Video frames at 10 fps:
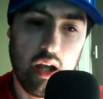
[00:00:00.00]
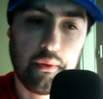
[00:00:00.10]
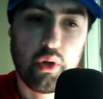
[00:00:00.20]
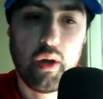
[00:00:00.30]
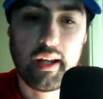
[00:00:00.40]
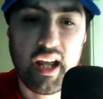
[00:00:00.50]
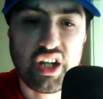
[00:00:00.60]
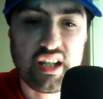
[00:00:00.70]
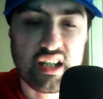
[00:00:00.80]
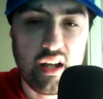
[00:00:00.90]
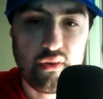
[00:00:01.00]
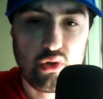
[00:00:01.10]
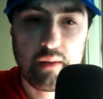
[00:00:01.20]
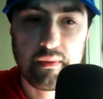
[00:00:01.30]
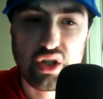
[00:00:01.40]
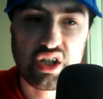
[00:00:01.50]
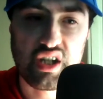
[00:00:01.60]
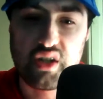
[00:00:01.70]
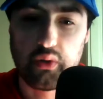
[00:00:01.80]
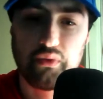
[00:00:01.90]
quite catch this live stream, and just to
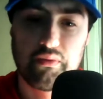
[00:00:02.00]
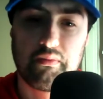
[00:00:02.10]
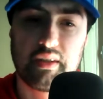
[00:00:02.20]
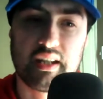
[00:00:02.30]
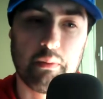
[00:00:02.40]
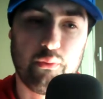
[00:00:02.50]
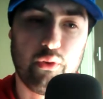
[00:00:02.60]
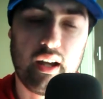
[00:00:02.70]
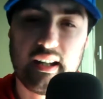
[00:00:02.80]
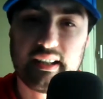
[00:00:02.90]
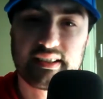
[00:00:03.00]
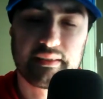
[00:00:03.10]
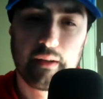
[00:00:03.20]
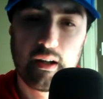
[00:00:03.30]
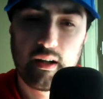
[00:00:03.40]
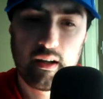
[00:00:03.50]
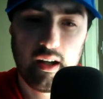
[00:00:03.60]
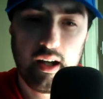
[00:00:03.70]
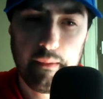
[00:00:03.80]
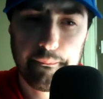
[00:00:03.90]
sort of simplify this
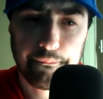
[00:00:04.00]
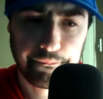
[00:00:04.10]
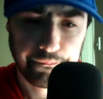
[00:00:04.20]
in